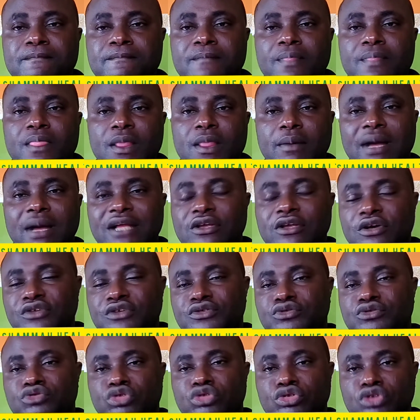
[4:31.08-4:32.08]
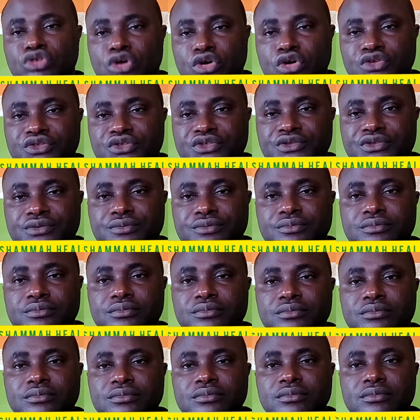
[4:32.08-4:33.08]
But I just told us
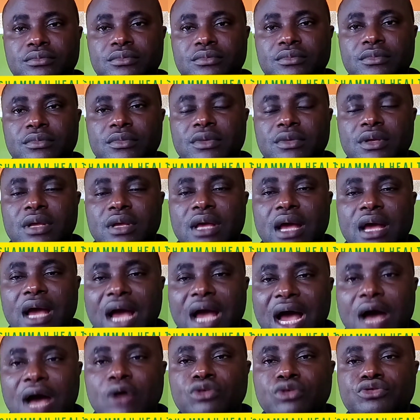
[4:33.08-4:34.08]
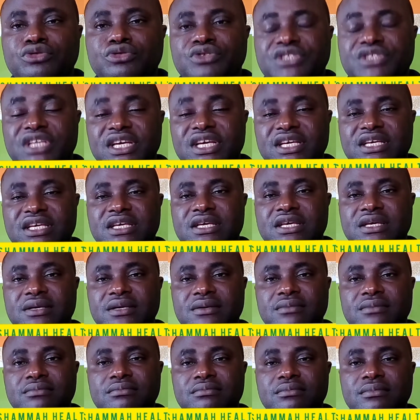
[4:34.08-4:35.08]
how to take
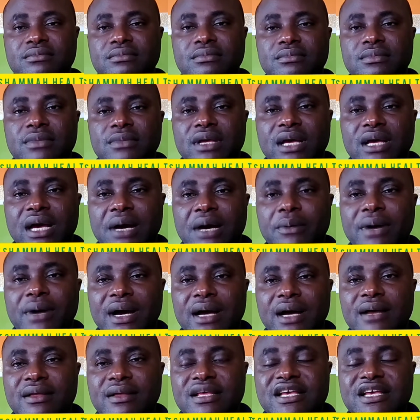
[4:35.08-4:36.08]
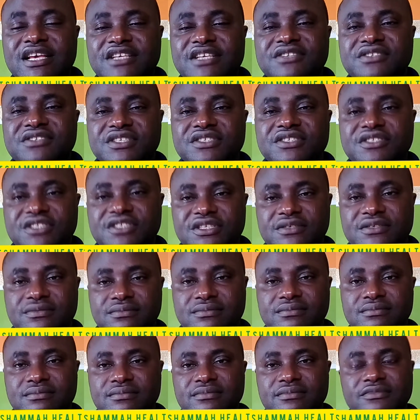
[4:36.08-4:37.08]
our ACT.
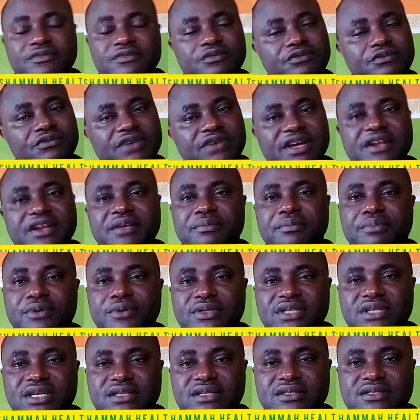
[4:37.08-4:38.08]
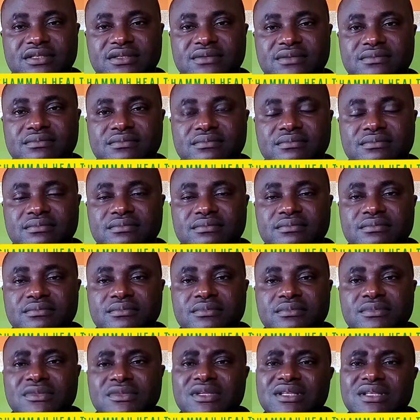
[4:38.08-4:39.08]
Very important.
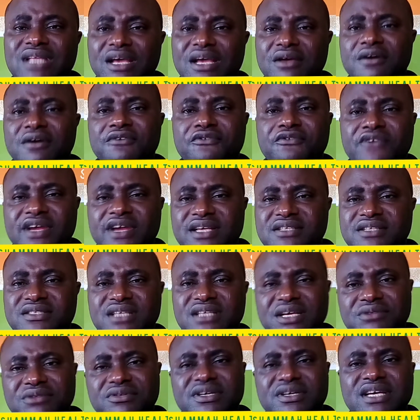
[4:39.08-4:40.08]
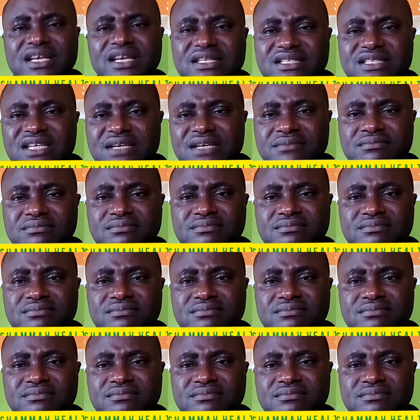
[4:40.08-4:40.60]
Tell your friends, educate them.